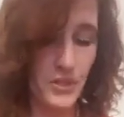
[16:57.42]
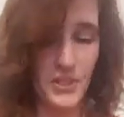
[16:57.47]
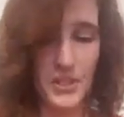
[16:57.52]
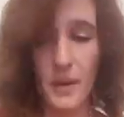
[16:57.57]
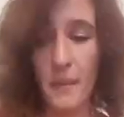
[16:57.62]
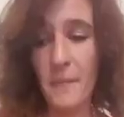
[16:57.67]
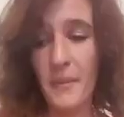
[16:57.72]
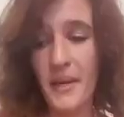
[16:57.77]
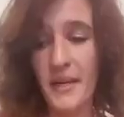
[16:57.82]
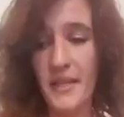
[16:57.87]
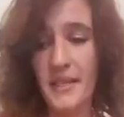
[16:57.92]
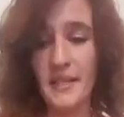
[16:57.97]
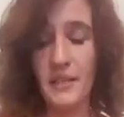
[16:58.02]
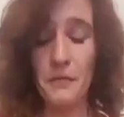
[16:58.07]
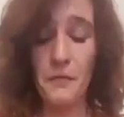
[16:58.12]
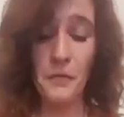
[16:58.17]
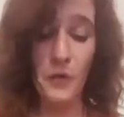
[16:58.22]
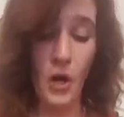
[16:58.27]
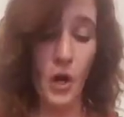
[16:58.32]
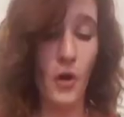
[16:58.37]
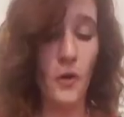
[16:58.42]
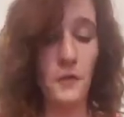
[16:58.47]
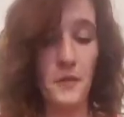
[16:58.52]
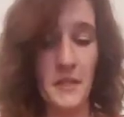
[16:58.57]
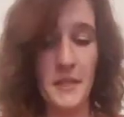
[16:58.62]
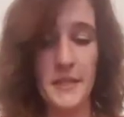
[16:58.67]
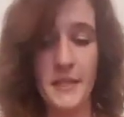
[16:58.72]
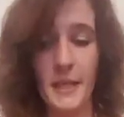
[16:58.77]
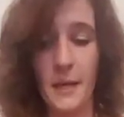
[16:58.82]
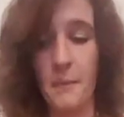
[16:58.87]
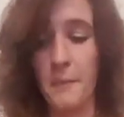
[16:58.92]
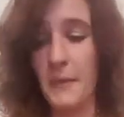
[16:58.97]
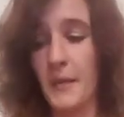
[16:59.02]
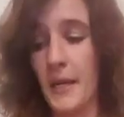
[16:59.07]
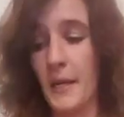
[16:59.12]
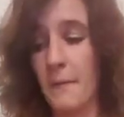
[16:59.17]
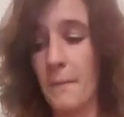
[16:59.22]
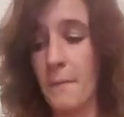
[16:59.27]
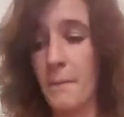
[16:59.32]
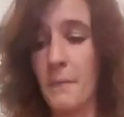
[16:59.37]
somebody's involved in
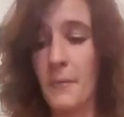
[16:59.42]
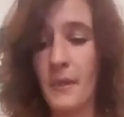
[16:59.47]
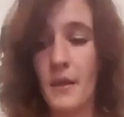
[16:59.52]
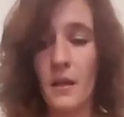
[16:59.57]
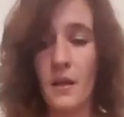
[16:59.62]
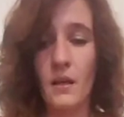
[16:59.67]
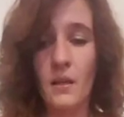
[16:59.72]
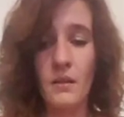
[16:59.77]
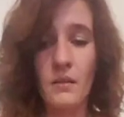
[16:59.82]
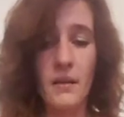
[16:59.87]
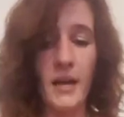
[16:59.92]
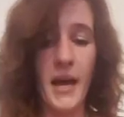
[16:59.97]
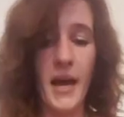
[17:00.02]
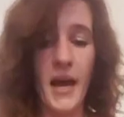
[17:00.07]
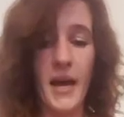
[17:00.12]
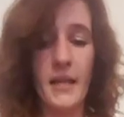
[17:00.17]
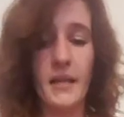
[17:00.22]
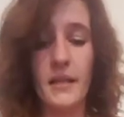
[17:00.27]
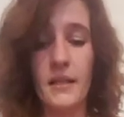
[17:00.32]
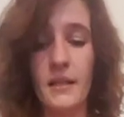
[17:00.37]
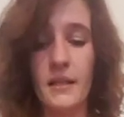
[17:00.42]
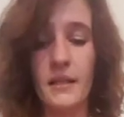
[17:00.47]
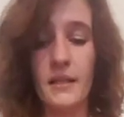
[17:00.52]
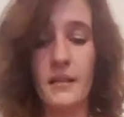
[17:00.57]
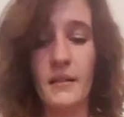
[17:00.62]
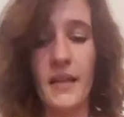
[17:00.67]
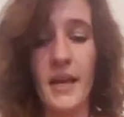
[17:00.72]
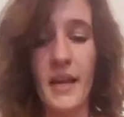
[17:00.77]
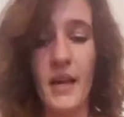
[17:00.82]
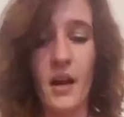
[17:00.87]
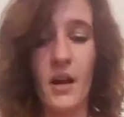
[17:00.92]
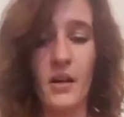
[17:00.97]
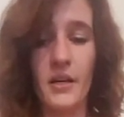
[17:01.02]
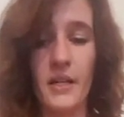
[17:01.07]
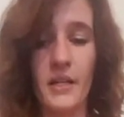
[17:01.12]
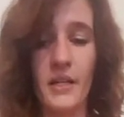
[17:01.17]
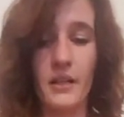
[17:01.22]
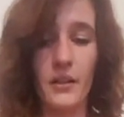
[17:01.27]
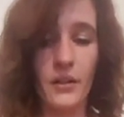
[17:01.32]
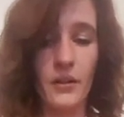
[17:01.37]
something that they are
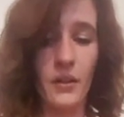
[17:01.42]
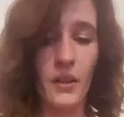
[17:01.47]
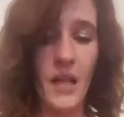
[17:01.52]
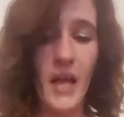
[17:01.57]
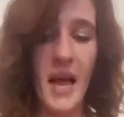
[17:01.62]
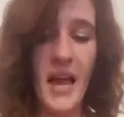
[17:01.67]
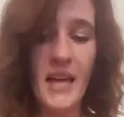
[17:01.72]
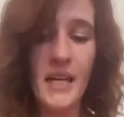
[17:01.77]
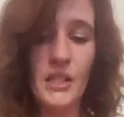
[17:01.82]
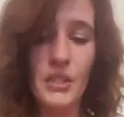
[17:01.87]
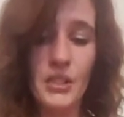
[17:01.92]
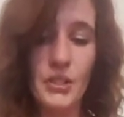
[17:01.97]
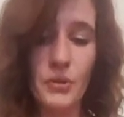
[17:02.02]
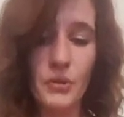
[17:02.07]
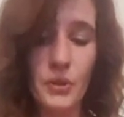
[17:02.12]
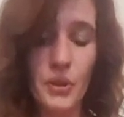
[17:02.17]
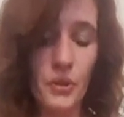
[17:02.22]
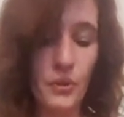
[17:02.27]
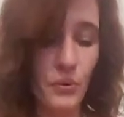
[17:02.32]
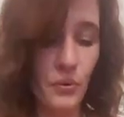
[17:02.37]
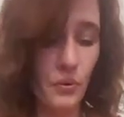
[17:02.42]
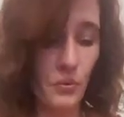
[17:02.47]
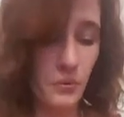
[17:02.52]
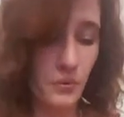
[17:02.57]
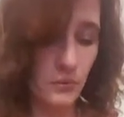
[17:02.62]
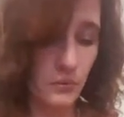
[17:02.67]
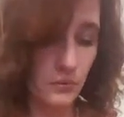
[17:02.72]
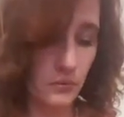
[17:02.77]
either lying to you,